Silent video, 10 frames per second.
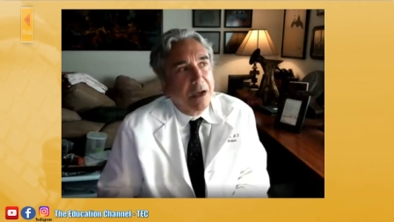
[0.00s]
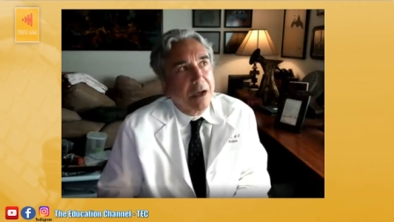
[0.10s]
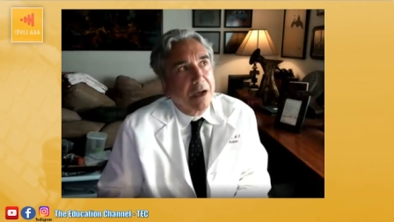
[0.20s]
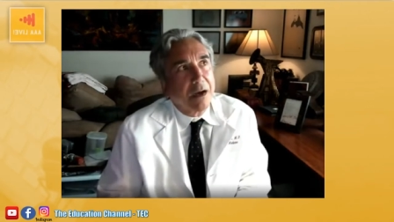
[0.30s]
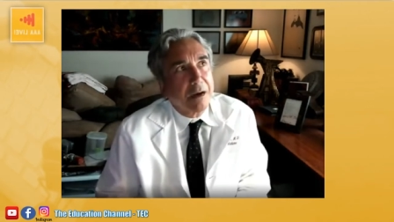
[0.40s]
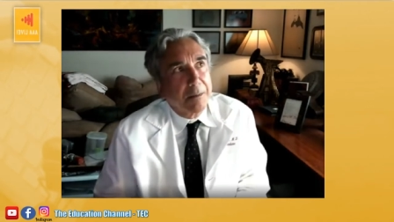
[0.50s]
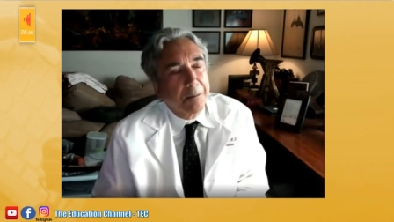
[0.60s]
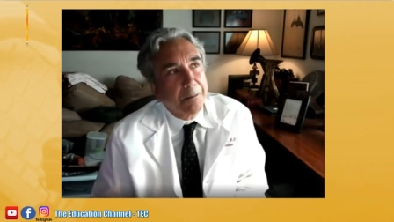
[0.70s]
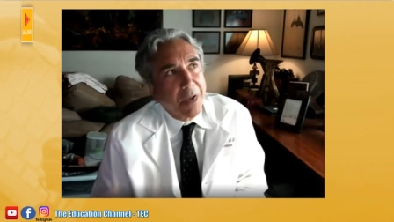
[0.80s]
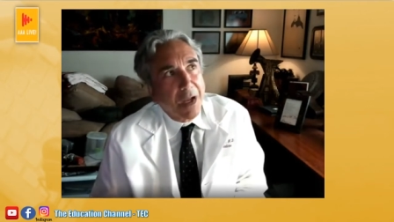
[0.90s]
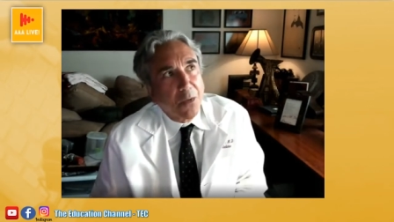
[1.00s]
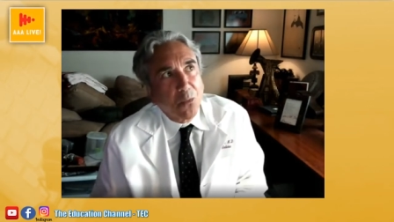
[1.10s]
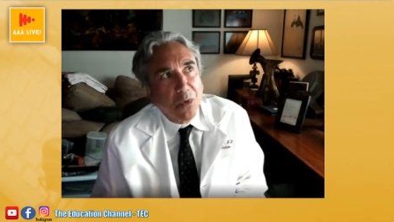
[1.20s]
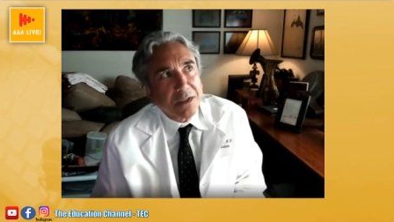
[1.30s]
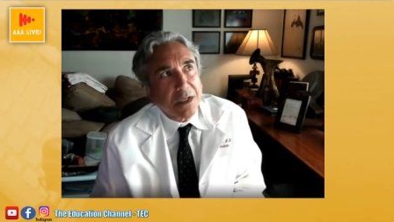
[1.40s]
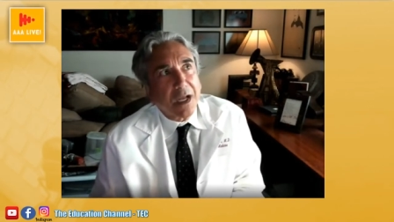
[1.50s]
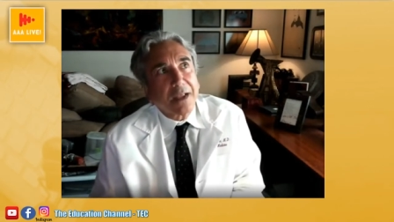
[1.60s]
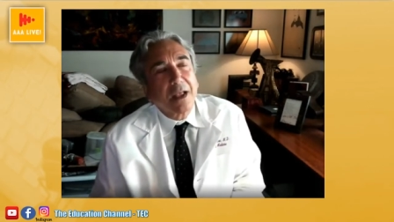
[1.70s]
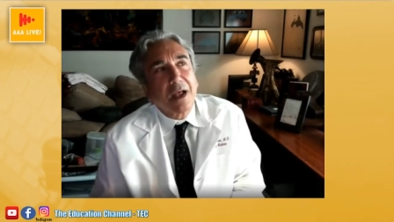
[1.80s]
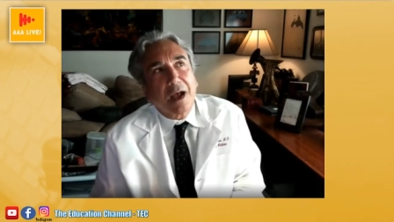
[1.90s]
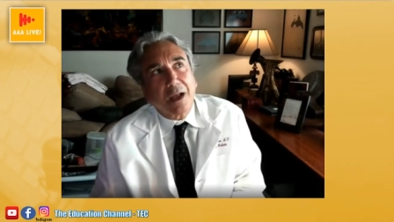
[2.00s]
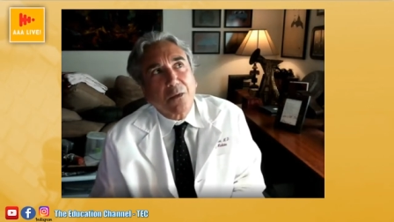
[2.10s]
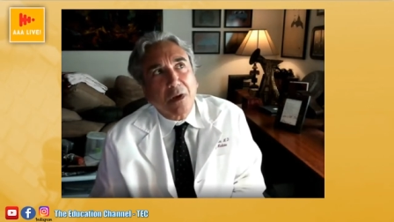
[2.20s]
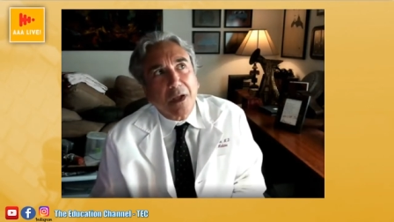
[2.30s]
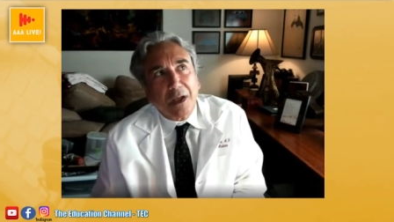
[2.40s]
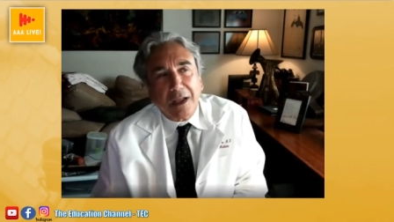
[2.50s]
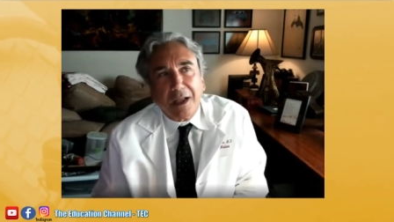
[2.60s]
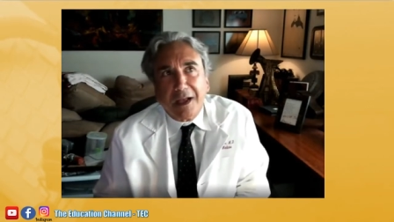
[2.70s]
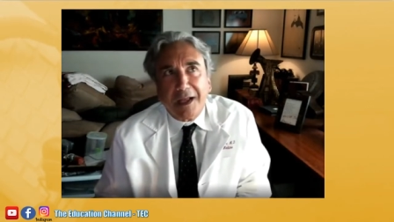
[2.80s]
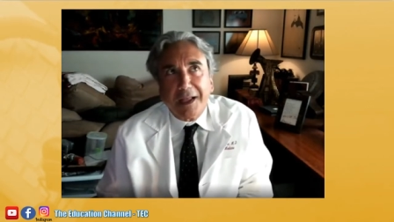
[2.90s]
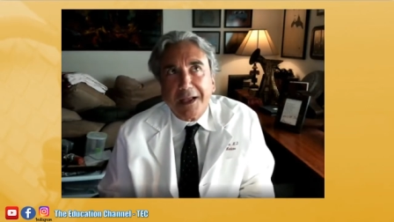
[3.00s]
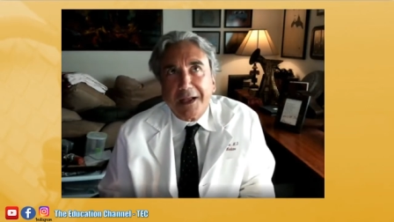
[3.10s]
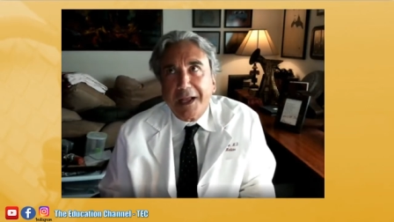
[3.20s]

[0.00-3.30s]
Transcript: I was I